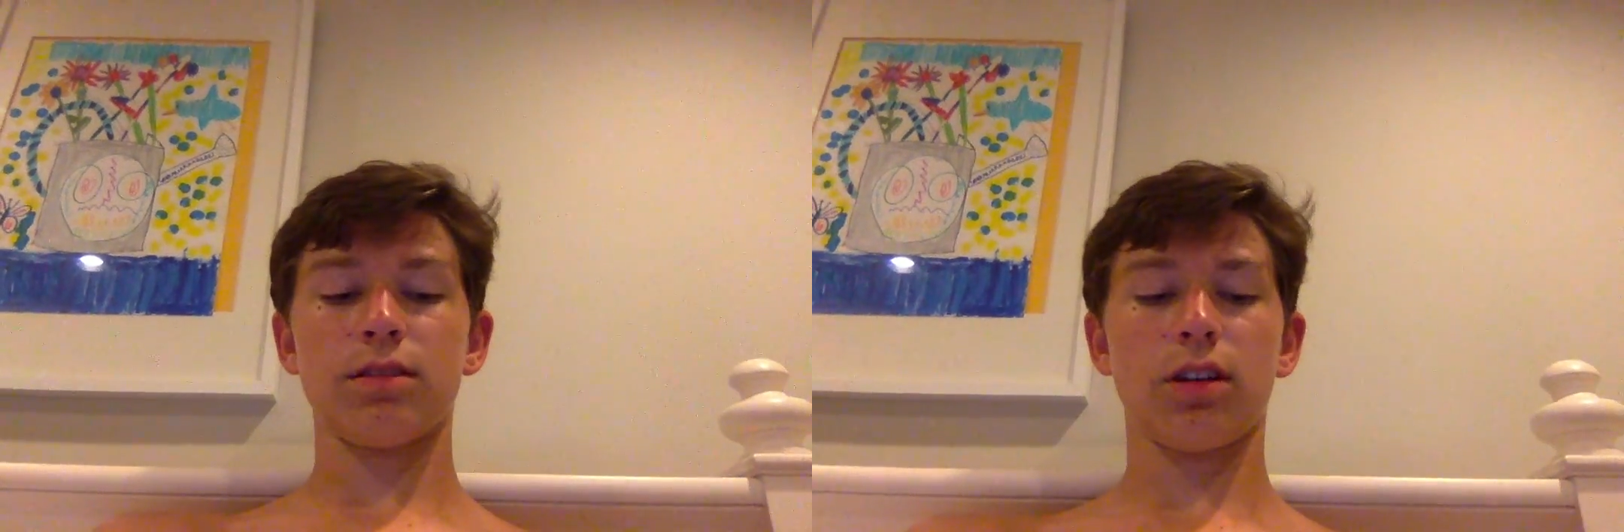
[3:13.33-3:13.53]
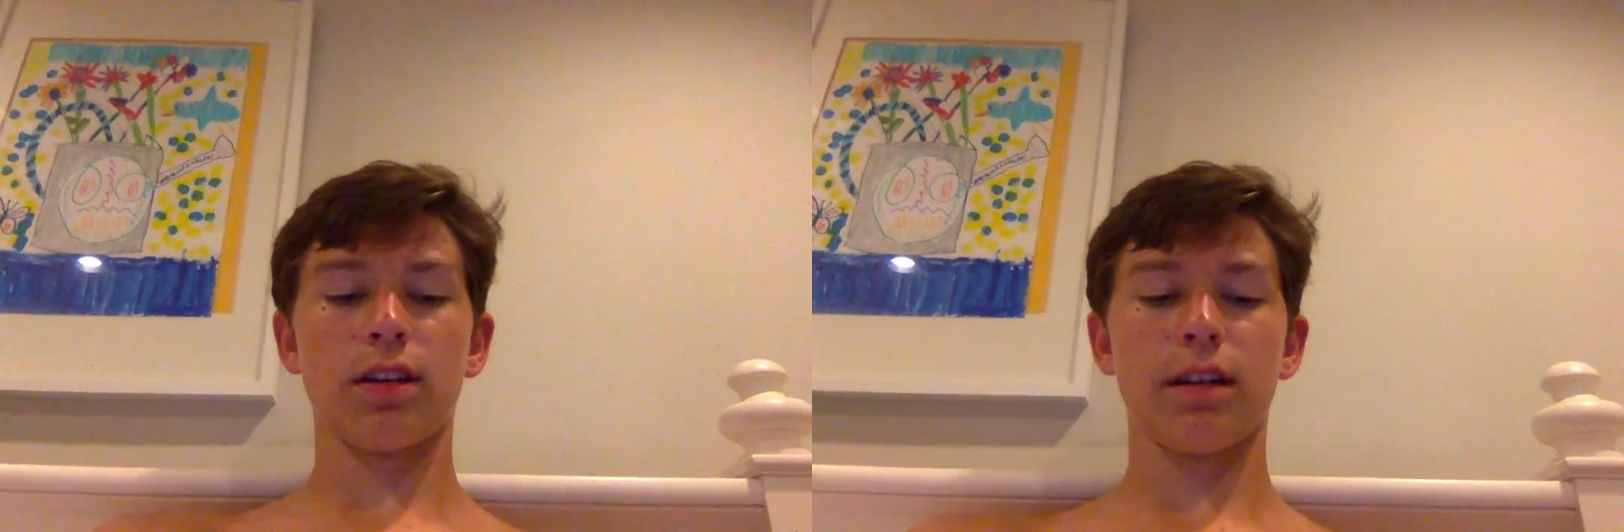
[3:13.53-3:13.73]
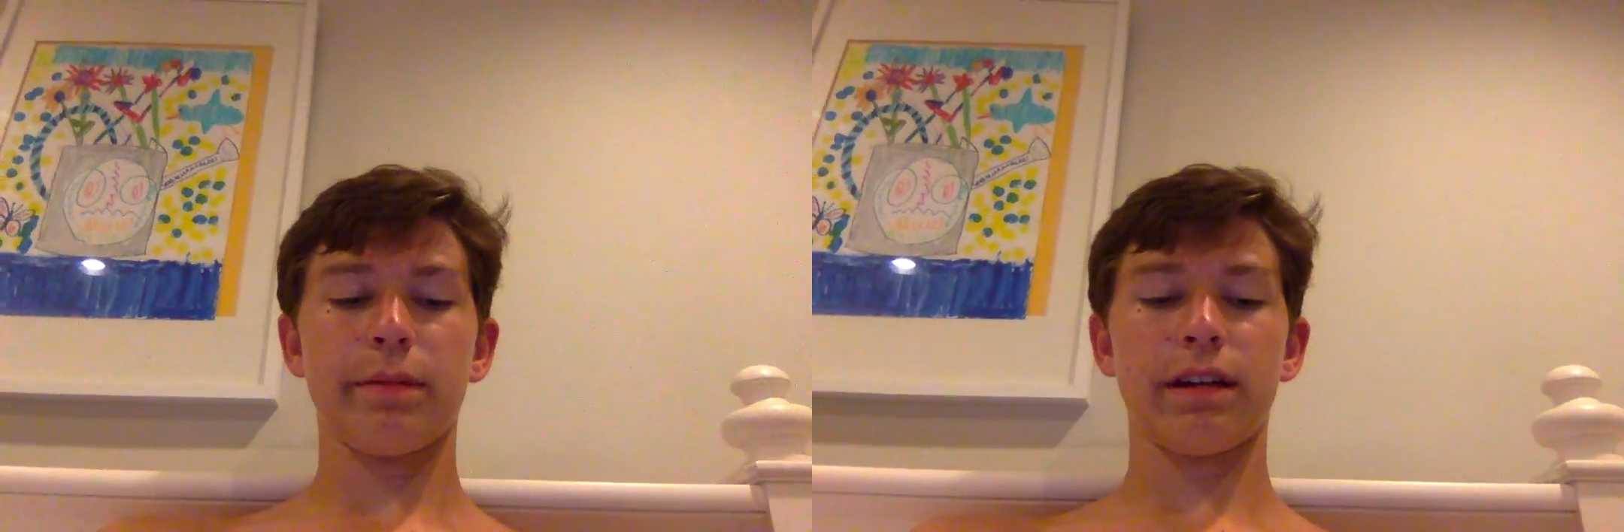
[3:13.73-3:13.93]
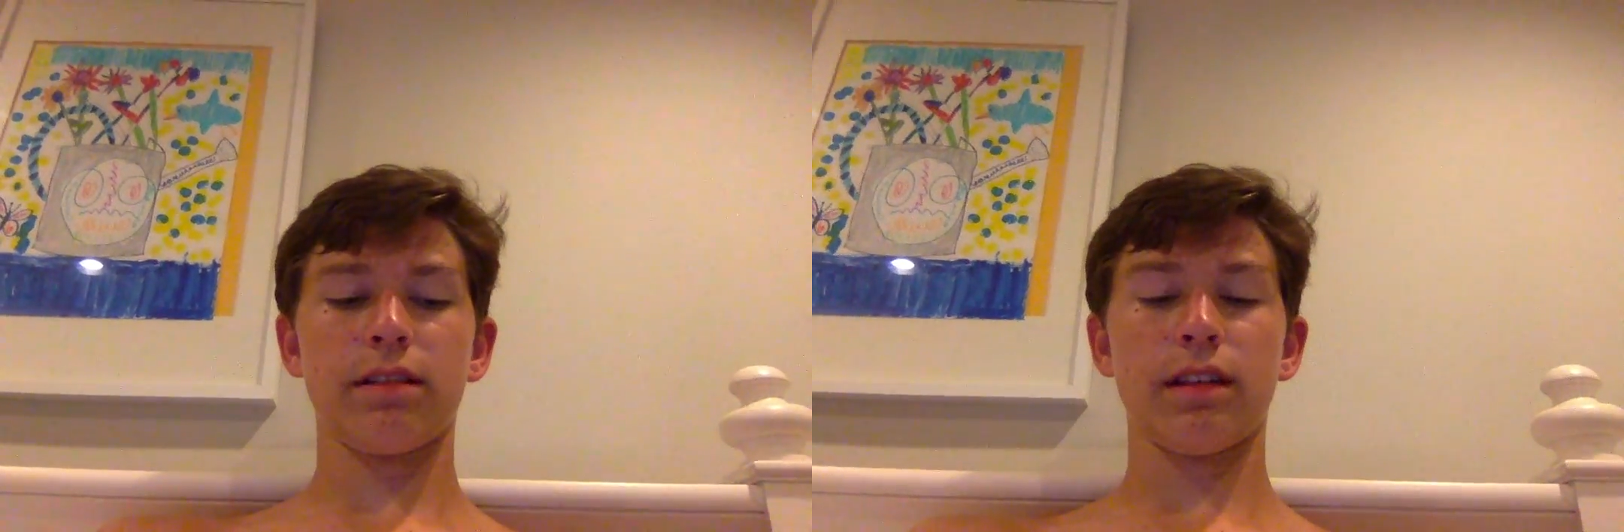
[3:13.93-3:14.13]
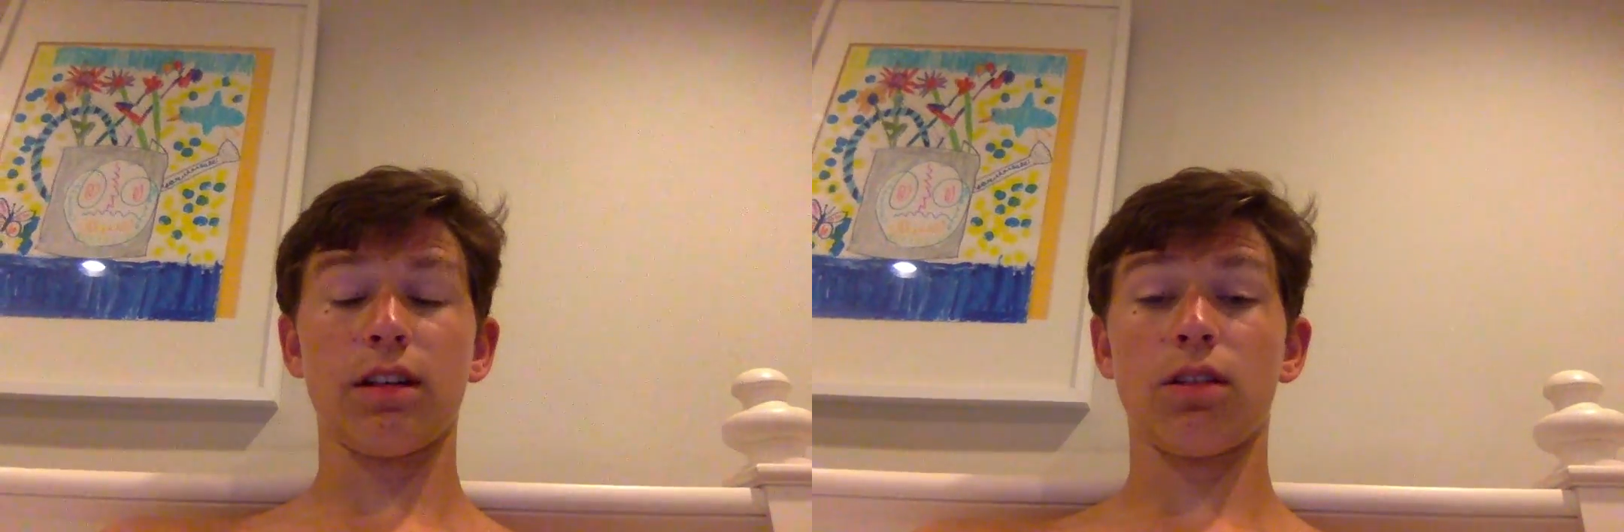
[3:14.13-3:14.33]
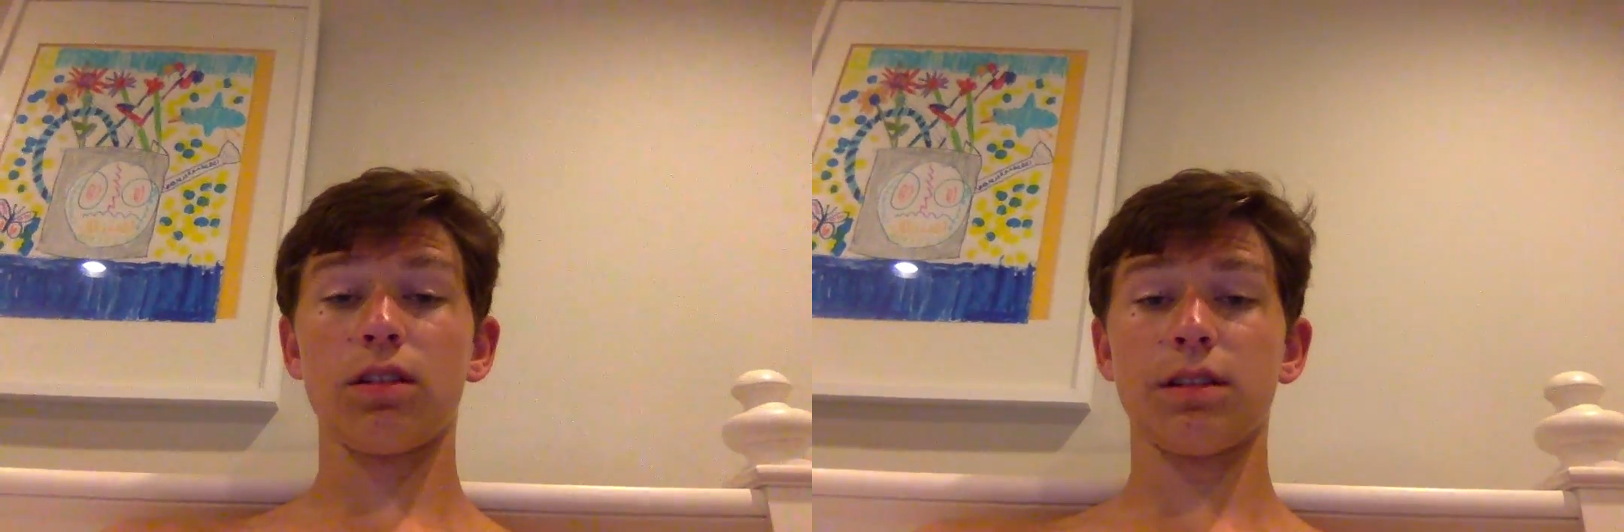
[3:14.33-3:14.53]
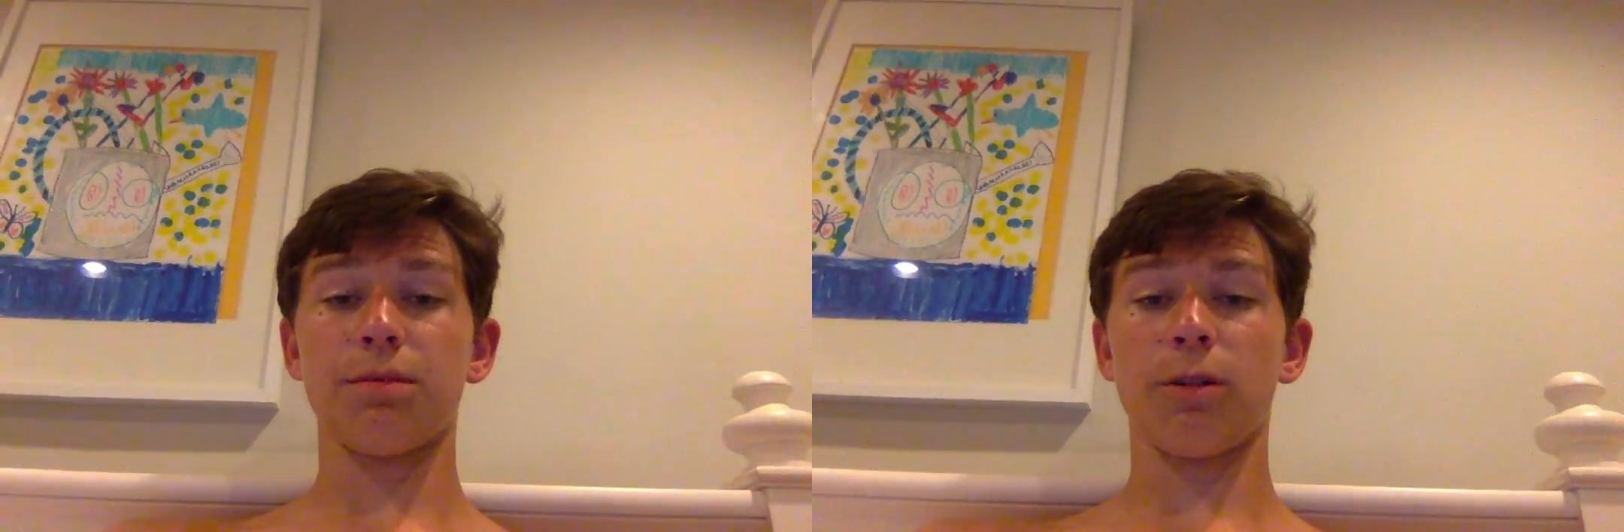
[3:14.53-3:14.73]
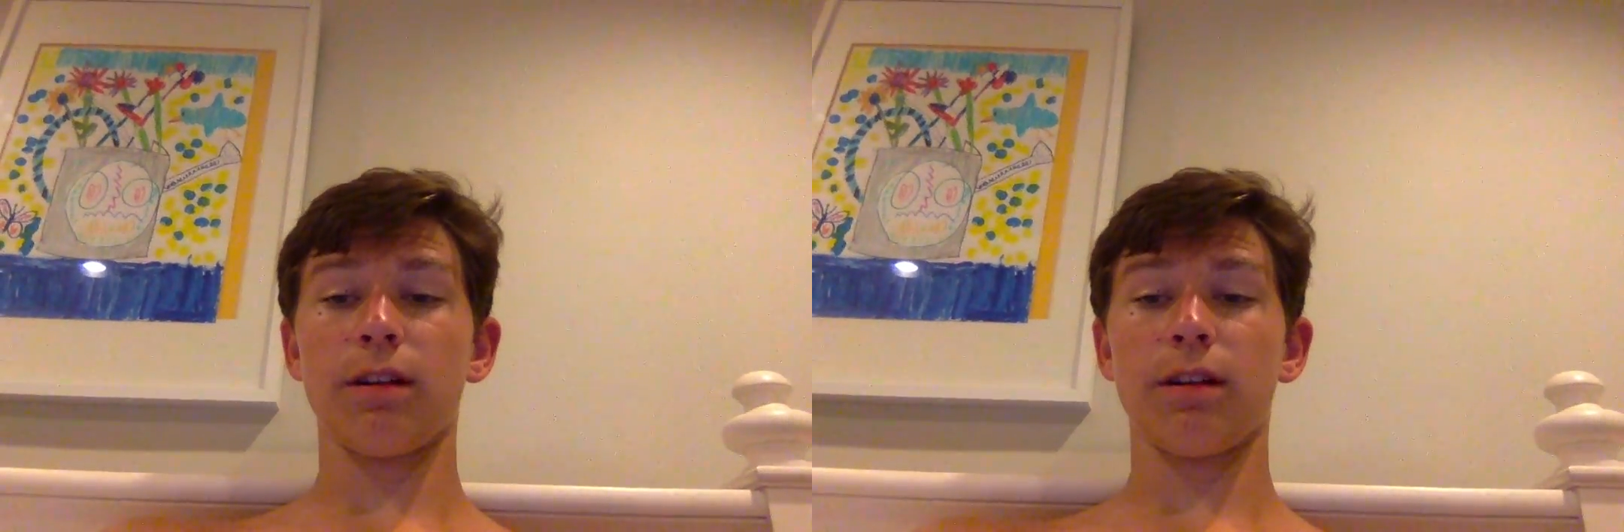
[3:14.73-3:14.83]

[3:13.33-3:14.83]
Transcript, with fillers: talking about, that awesome